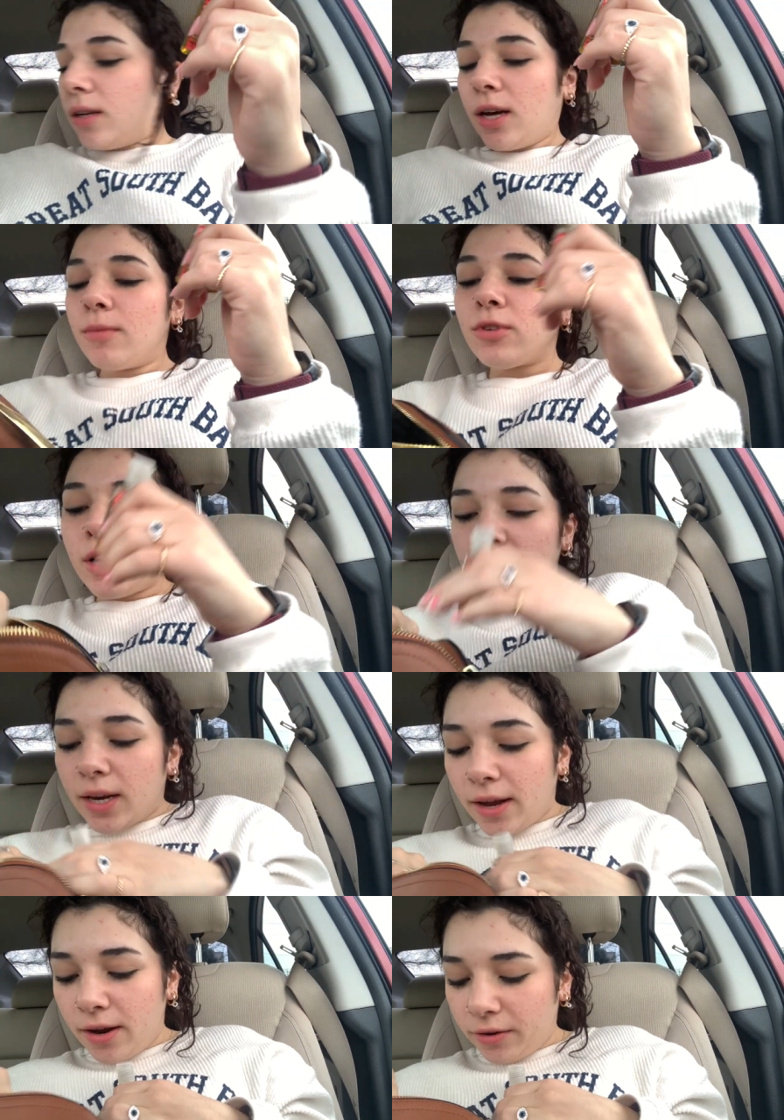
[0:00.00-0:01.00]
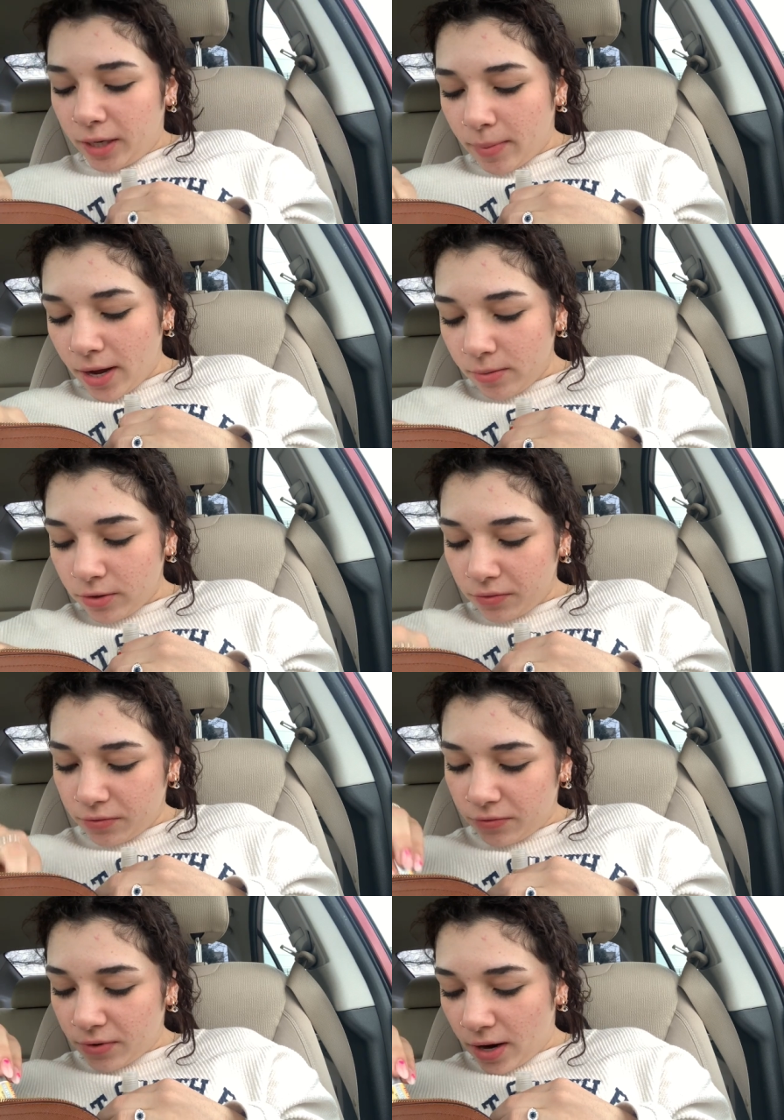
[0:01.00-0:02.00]
I'm trying to get hand cream. My hands are
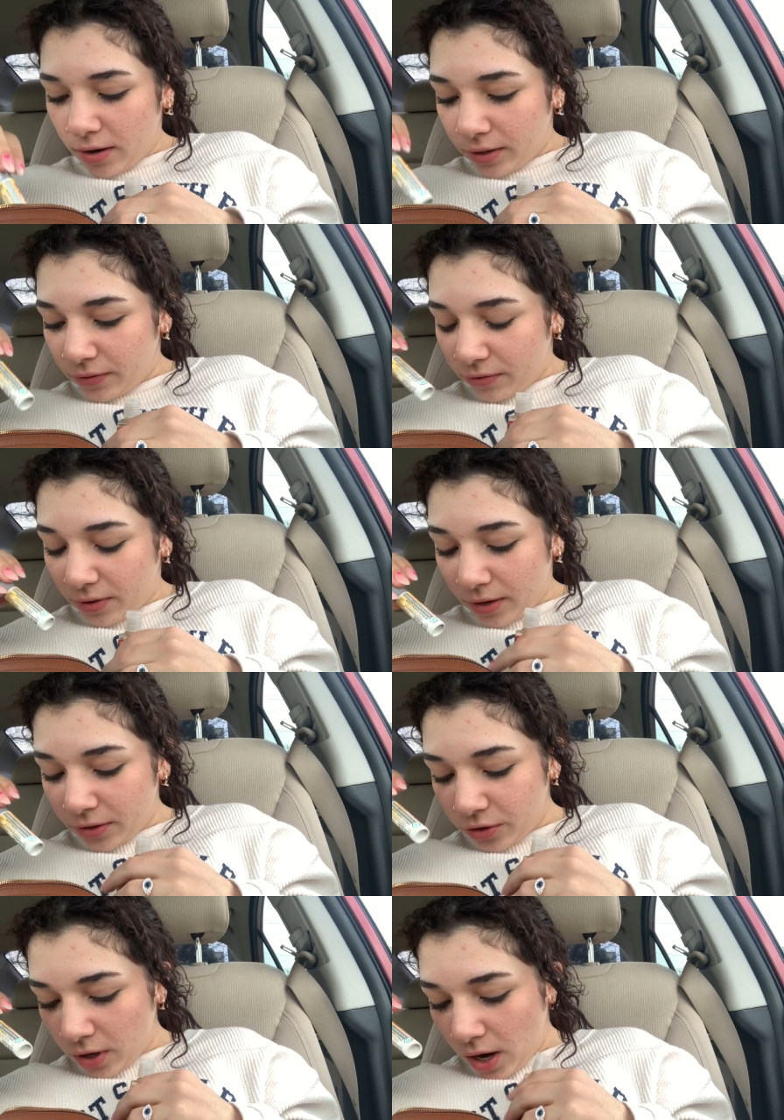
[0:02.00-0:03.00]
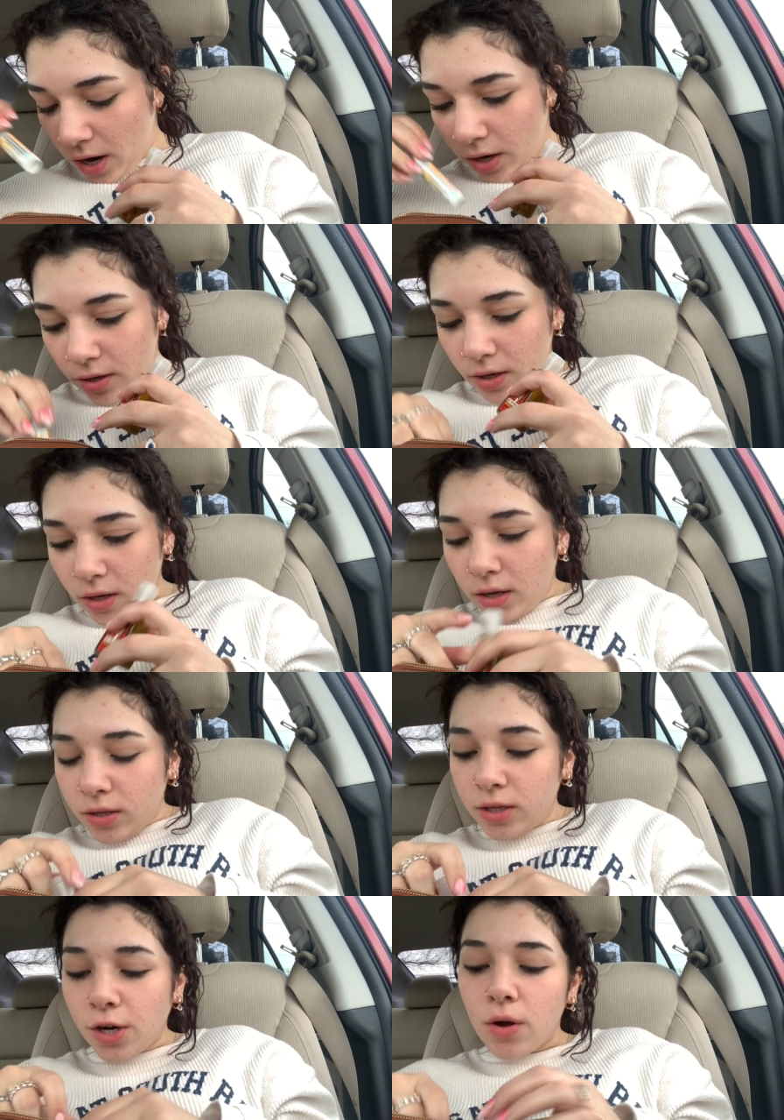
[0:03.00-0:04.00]
very, very dry.
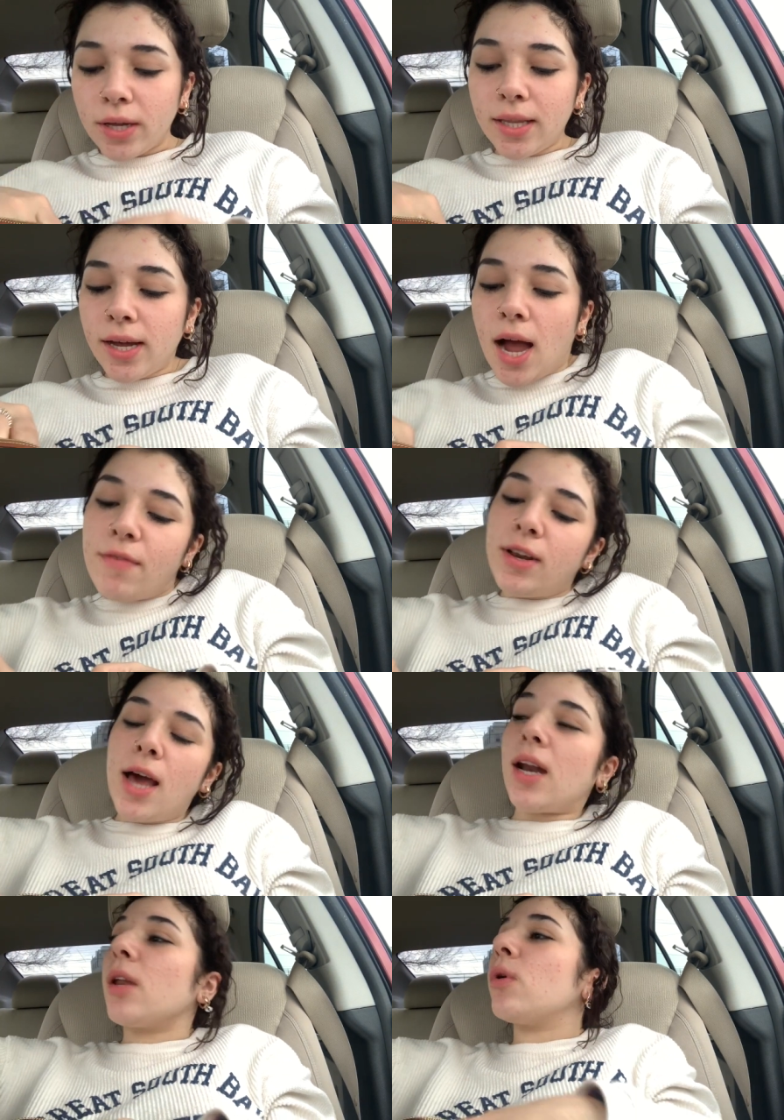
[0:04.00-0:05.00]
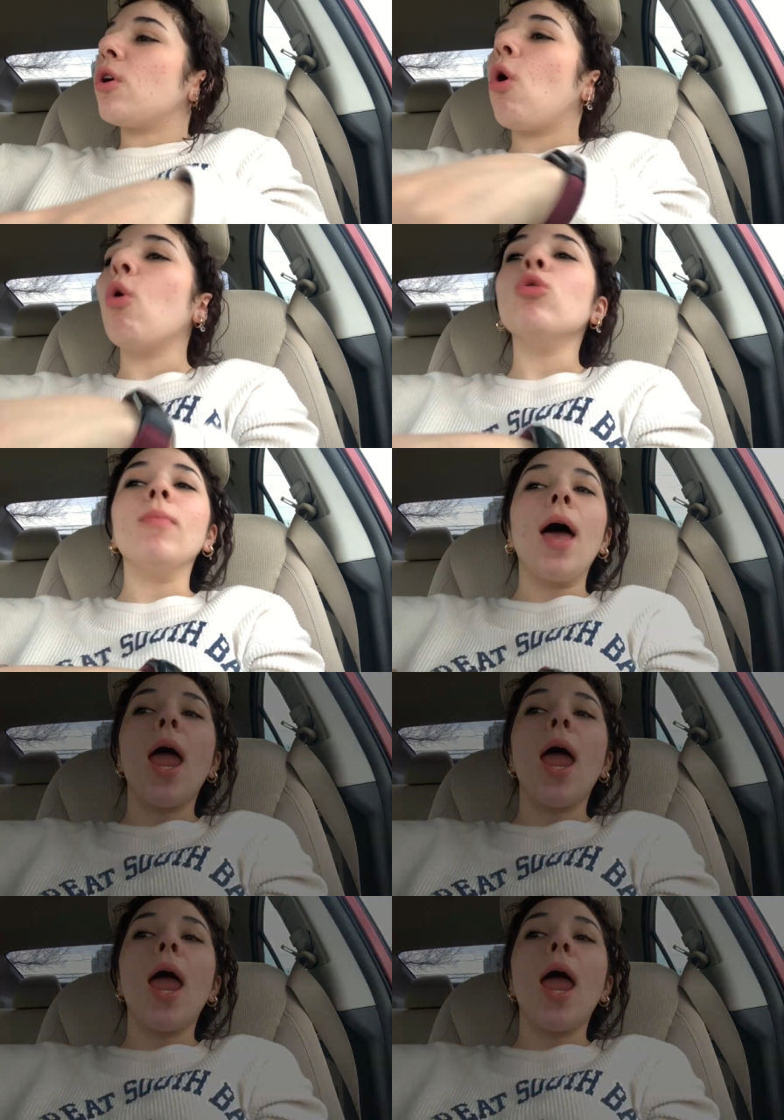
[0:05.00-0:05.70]
You know, lately I haven't had anyone hold my